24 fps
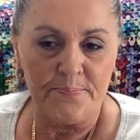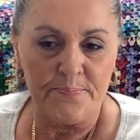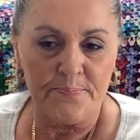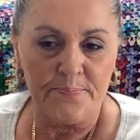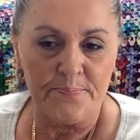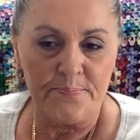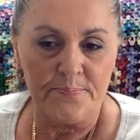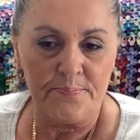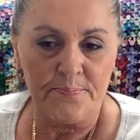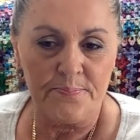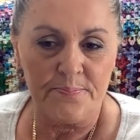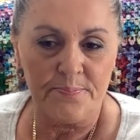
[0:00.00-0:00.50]

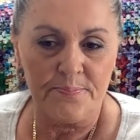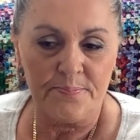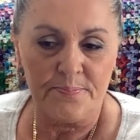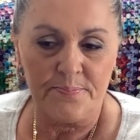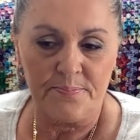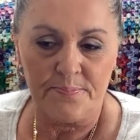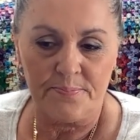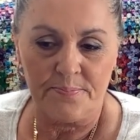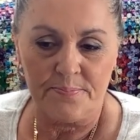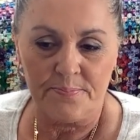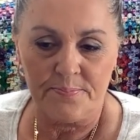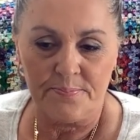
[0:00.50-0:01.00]

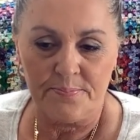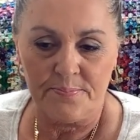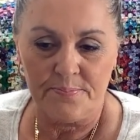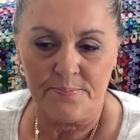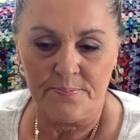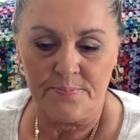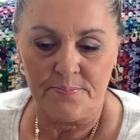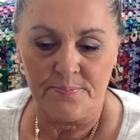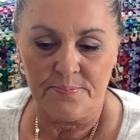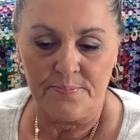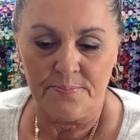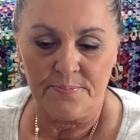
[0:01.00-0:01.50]

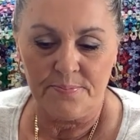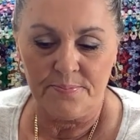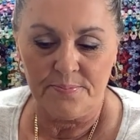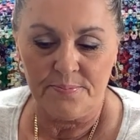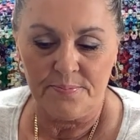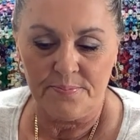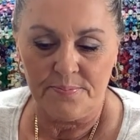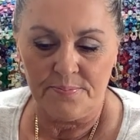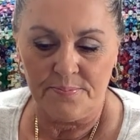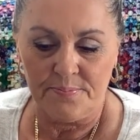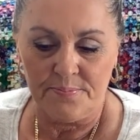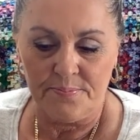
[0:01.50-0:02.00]

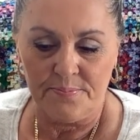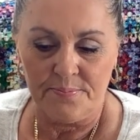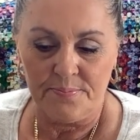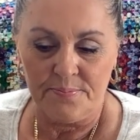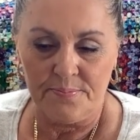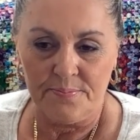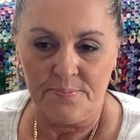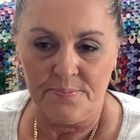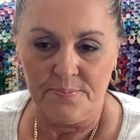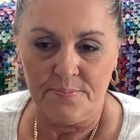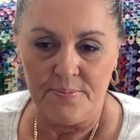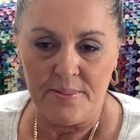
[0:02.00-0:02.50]
Nothing is said.